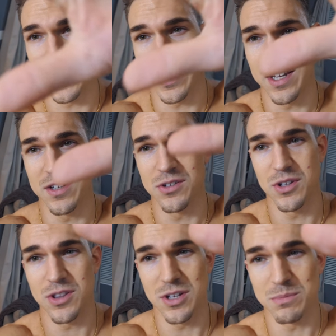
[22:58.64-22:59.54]
I can't do
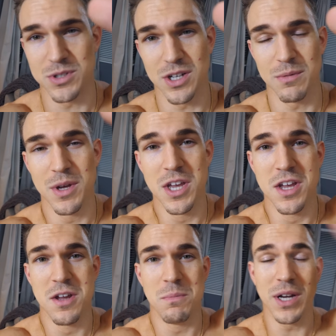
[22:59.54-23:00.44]
the thumbs up,
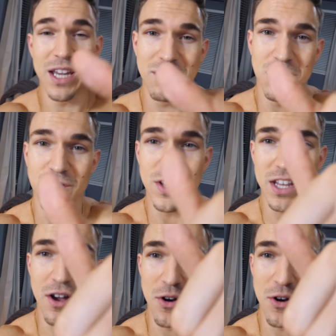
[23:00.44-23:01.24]
but give the video